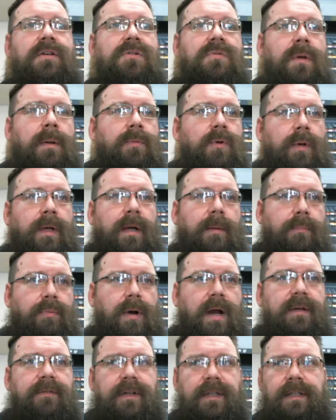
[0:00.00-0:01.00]
when I'm doing it
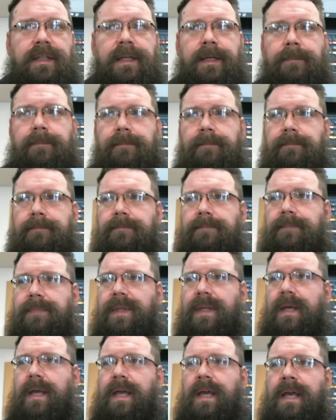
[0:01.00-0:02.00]
privately
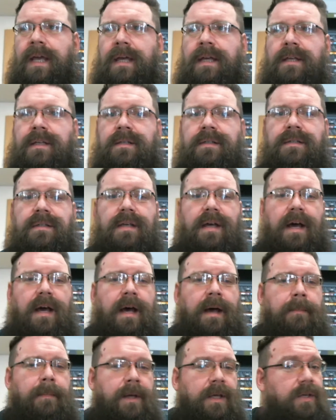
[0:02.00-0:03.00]
is
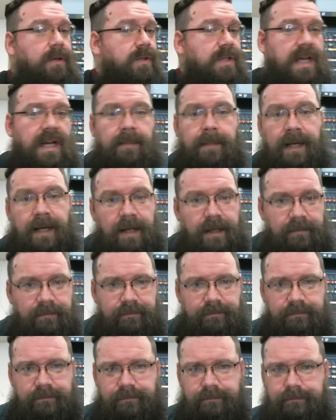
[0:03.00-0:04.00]
I'm a huge anime nut.
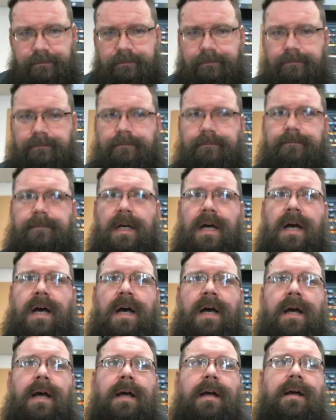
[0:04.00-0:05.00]

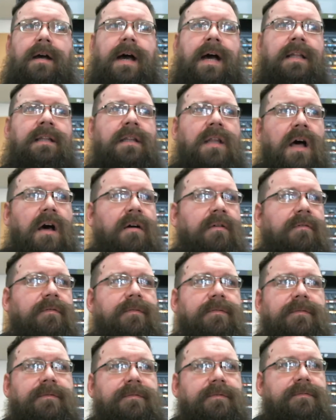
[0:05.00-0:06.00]
I
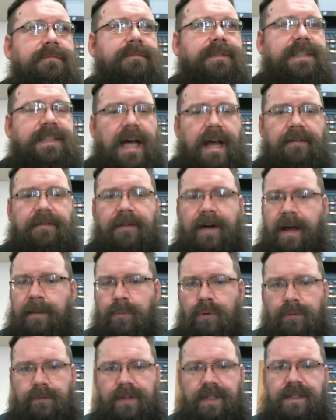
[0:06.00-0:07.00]
love sci-fi
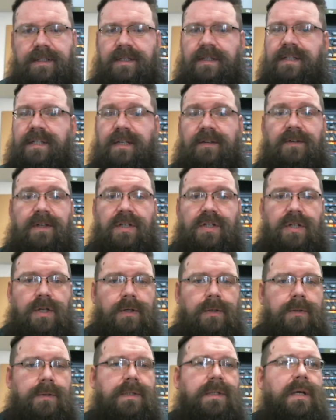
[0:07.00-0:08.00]
movies and TV
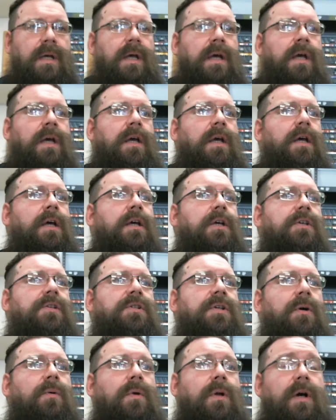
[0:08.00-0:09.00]
shows.
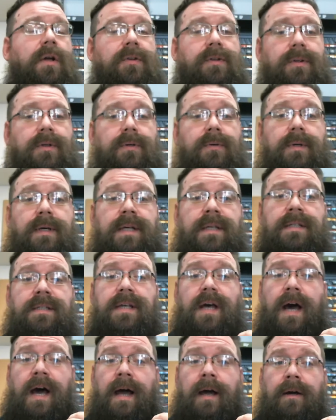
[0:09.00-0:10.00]
So what I'll do is
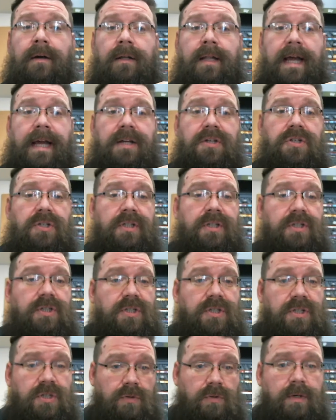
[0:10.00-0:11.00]
I'll actually
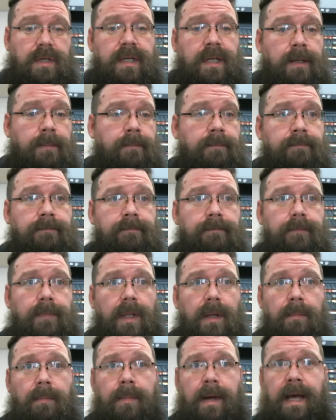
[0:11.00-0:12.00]
stream
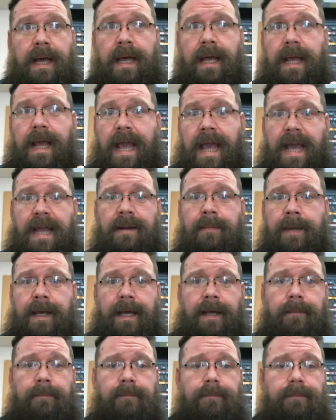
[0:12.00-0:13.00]
my anime